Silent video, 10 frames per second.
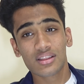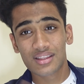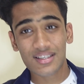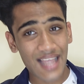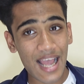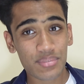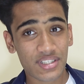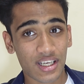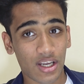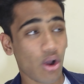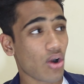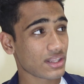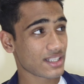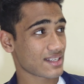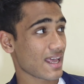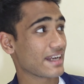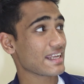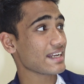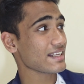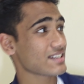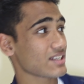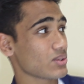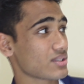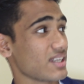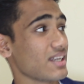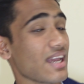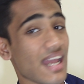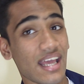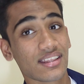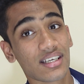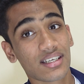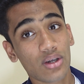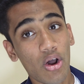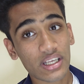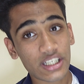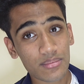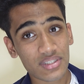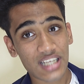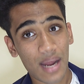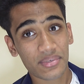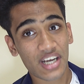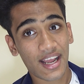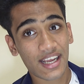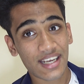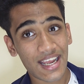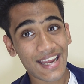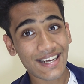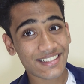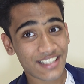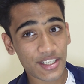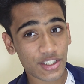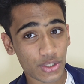The Samsung on this side, it is using the Qualcomm Snapdragon 8 Gen